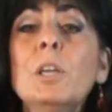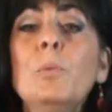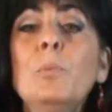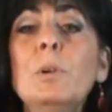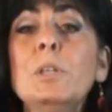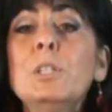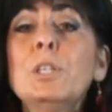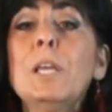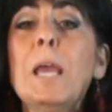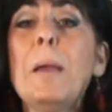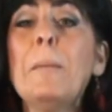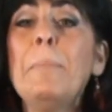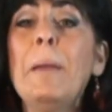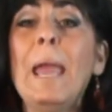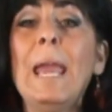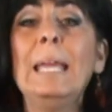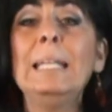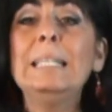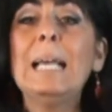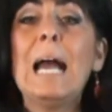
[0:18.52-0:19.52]

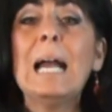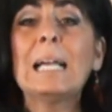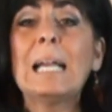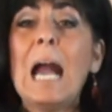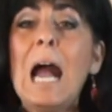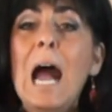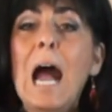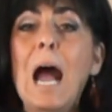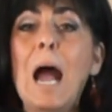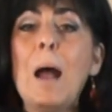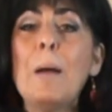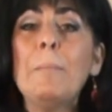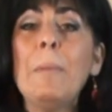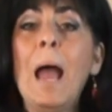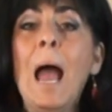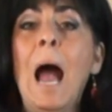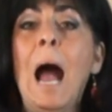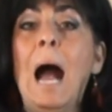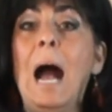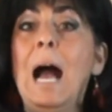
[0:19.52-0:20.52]

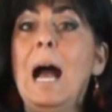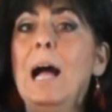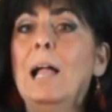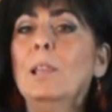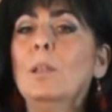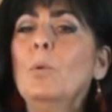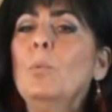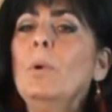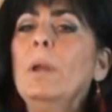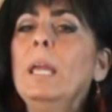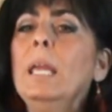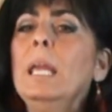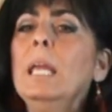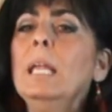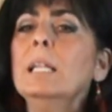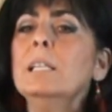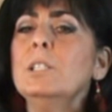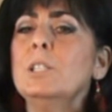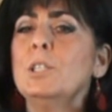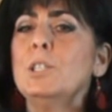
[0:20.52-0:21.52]
cookingwithchampaine.com.
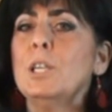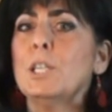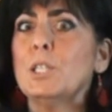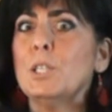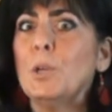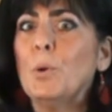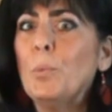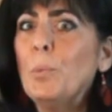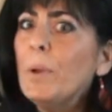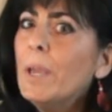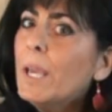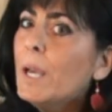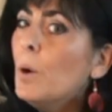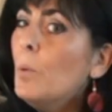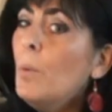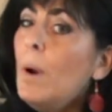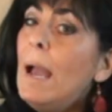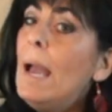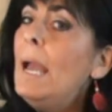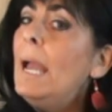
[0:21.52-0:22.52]
Halloween is just a week
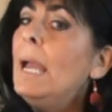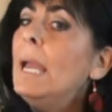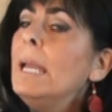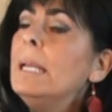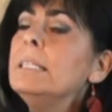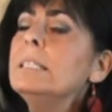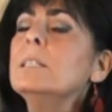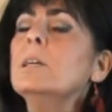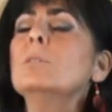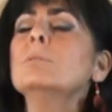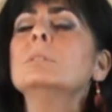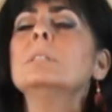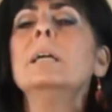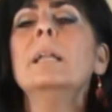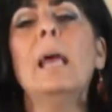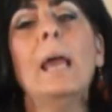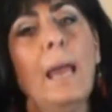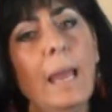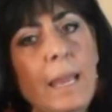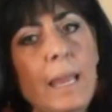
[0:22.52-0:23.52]
away, so
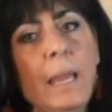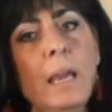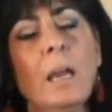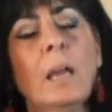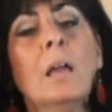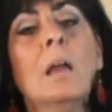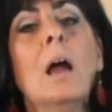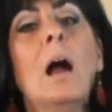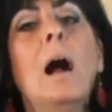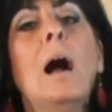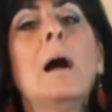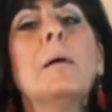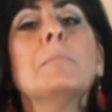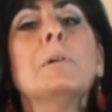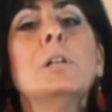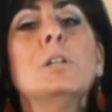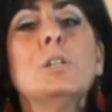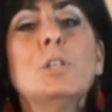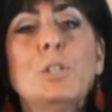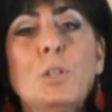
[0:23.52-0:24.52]
today I'm
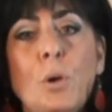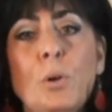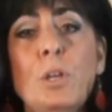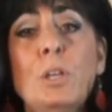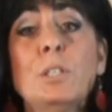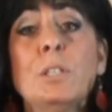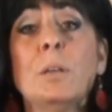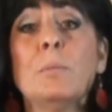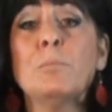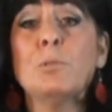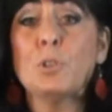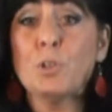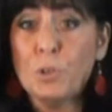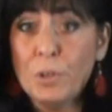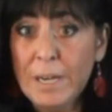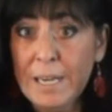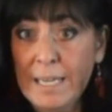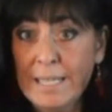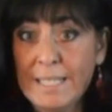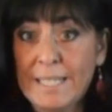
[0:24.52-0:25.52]
going to show you some
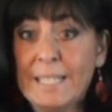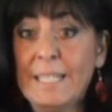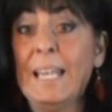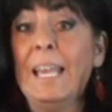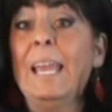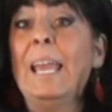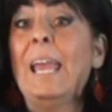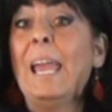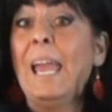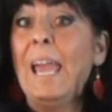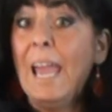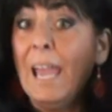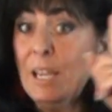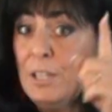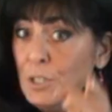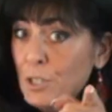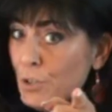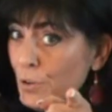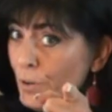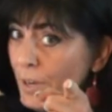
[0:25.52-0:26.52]
tricks
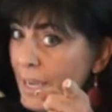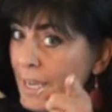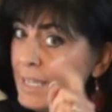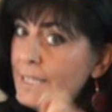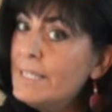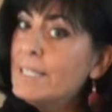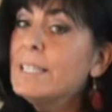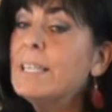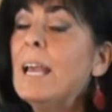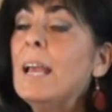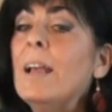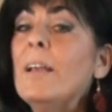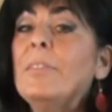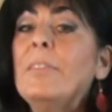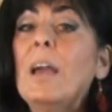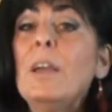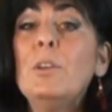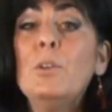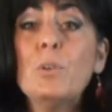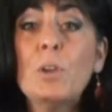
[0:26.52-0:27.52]
and treats
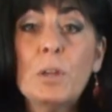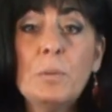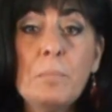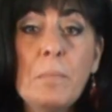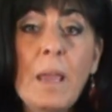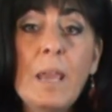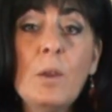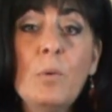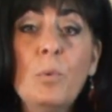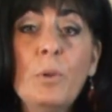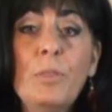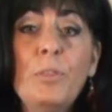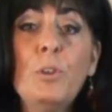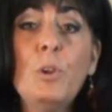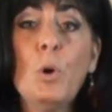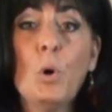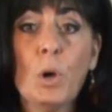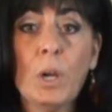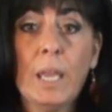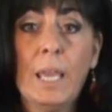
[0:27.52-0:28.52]
that you can make with
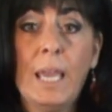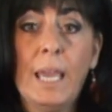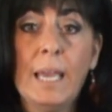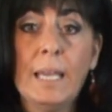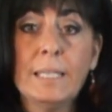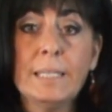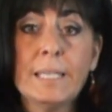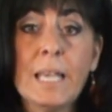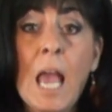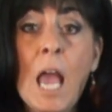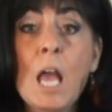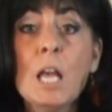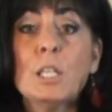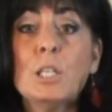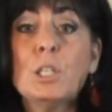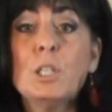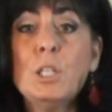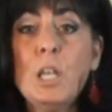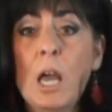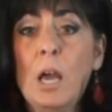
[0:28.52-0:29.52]
your kids.
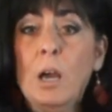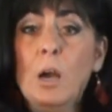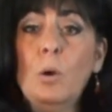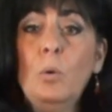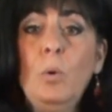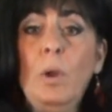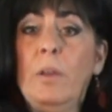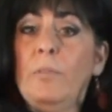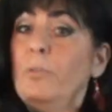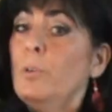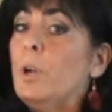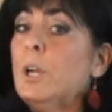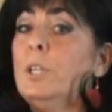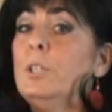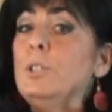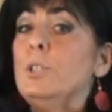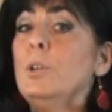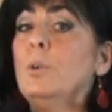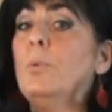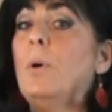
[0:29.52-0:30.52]
So if we're
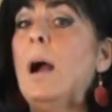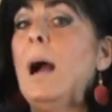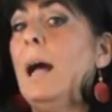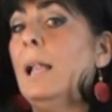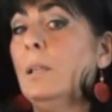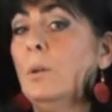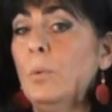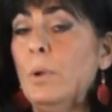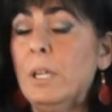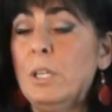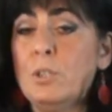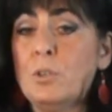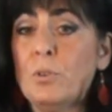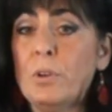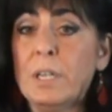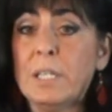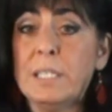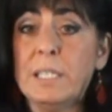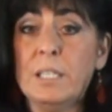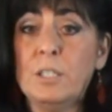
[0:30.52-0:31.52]
going to do Halloween
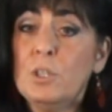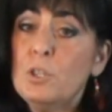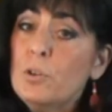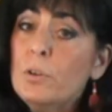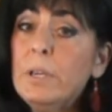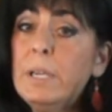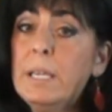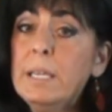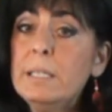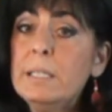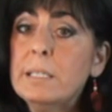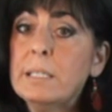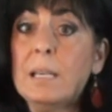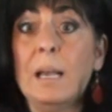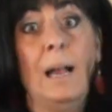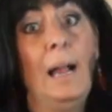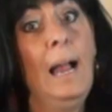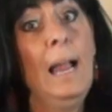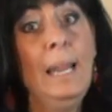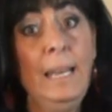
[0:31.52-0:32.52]
tricks and
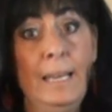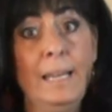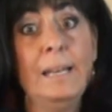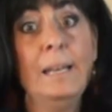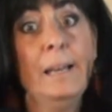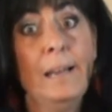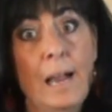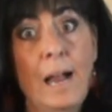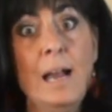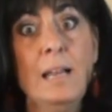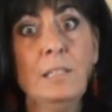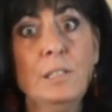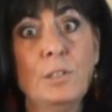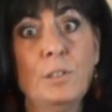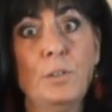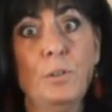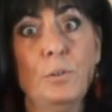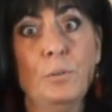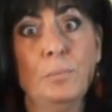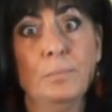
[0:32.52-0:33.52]
treats, I need a
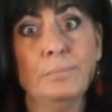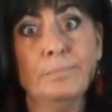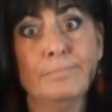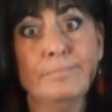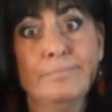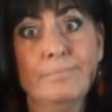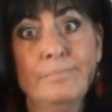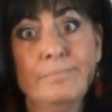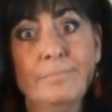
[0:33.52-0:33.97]
costume.